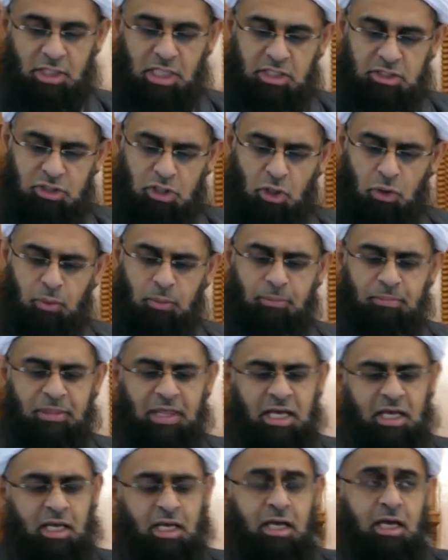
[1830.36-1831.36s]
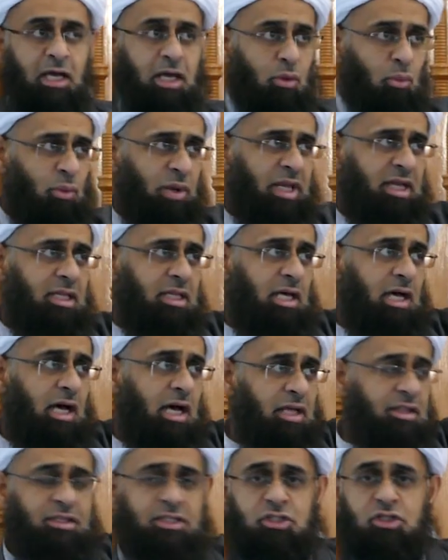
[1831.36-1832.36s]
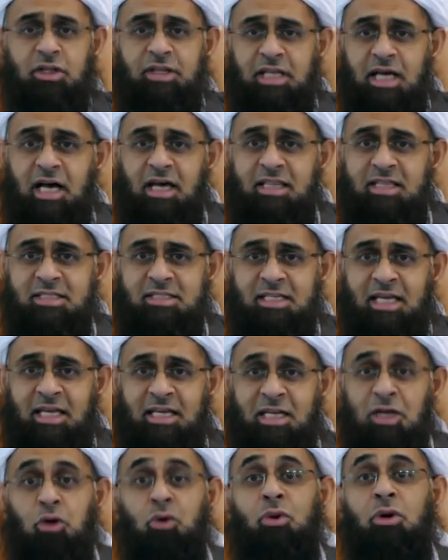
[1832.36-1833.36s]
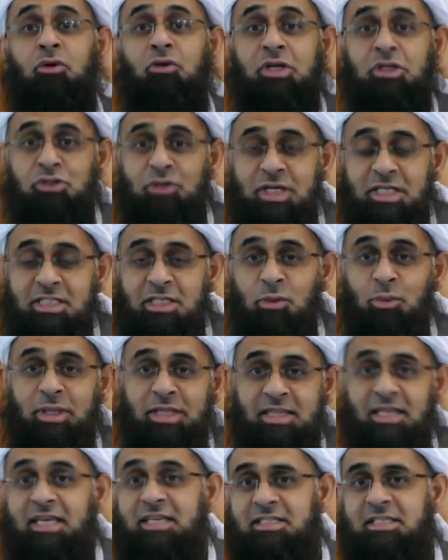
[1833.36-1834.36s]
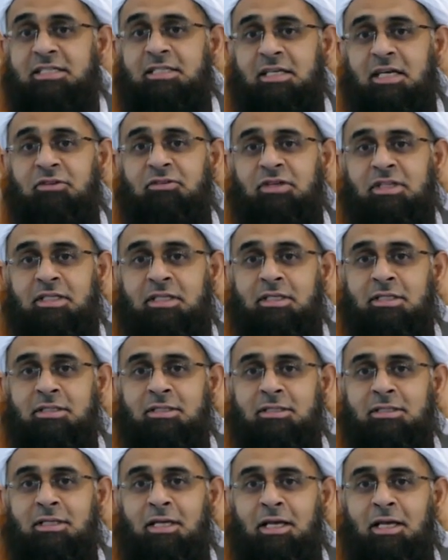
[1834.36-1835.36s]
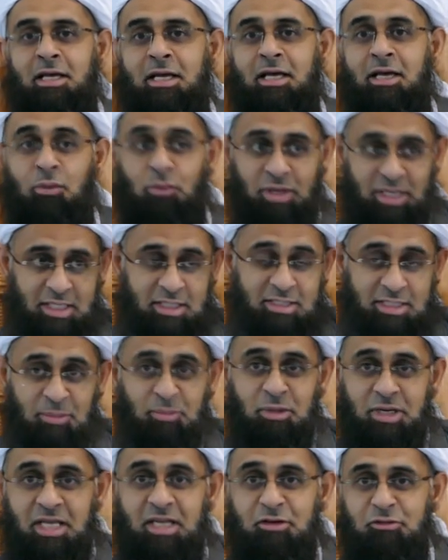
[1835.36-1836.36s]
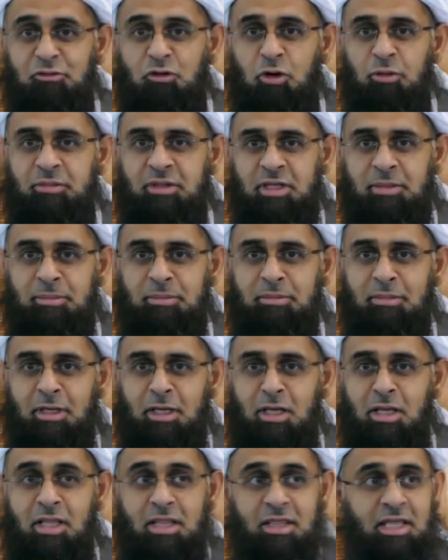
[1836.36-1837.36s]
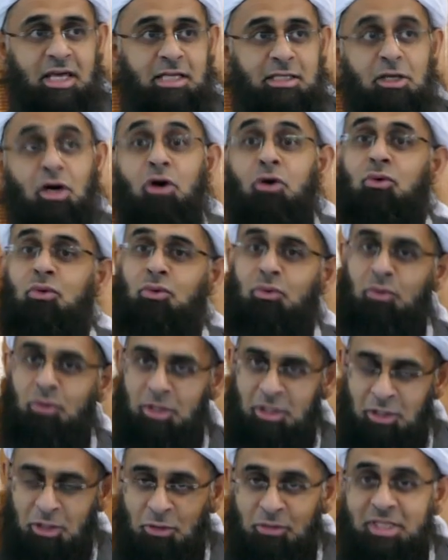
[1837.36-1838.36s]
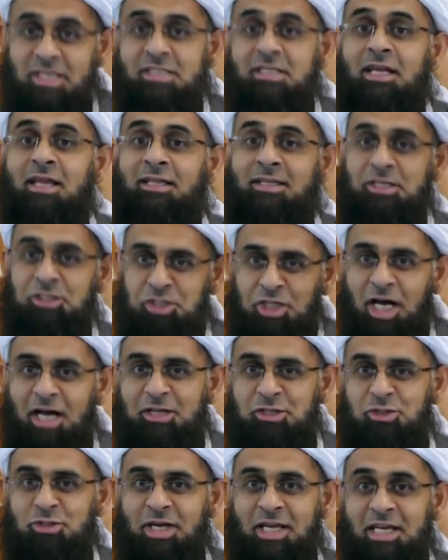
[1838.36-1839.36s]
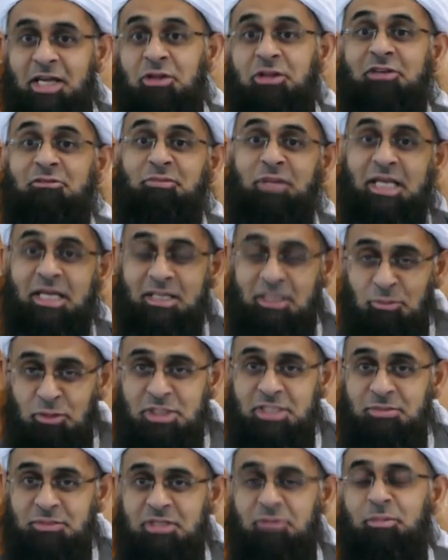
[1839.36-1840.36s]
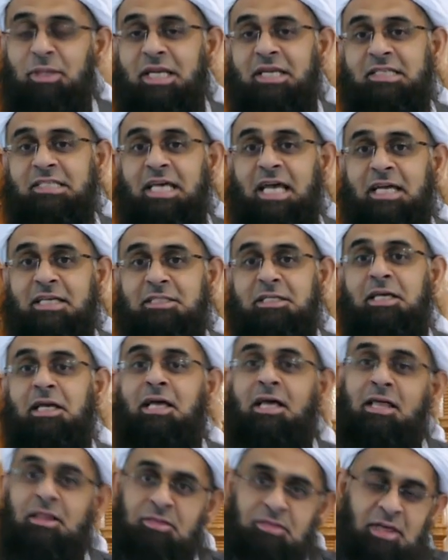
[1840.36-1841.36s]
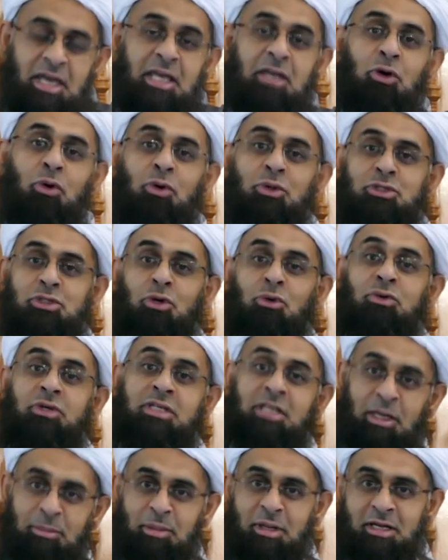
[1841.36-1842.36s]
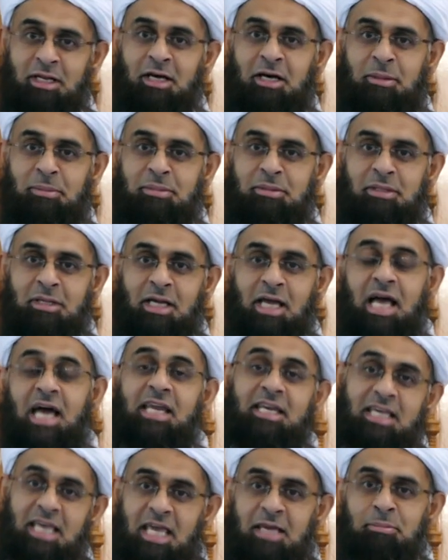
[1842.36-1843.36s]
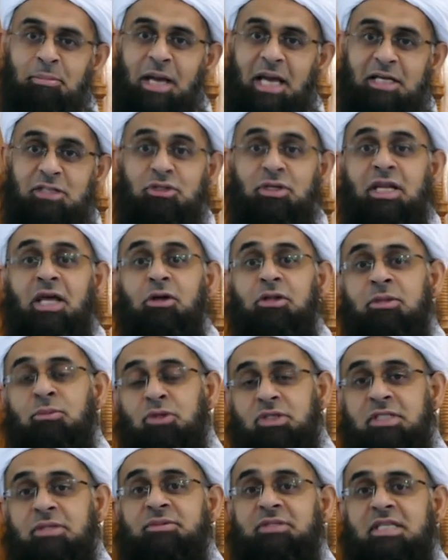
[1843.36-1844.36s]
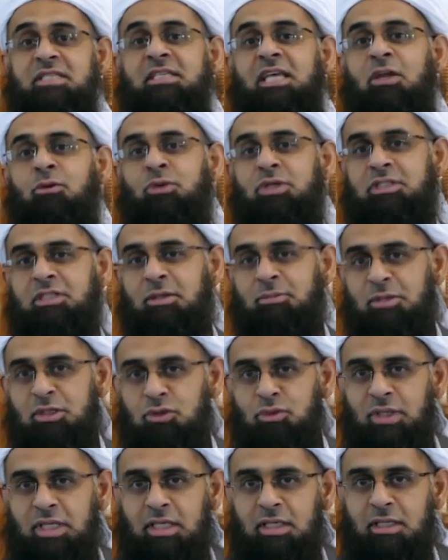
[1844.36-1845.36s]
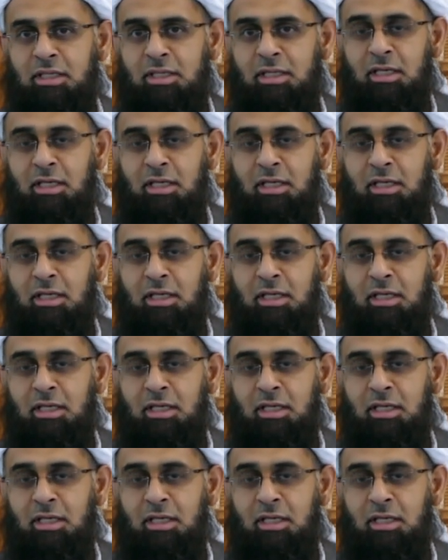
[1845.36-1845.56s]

So when the others on the other side now who are retreating, when they discovered this, when somebody informed them that, oh, you know, there's another chance right now, the Muslims have been attacked, they also doubled up and came back. So now the Muslims are sandwiched in between.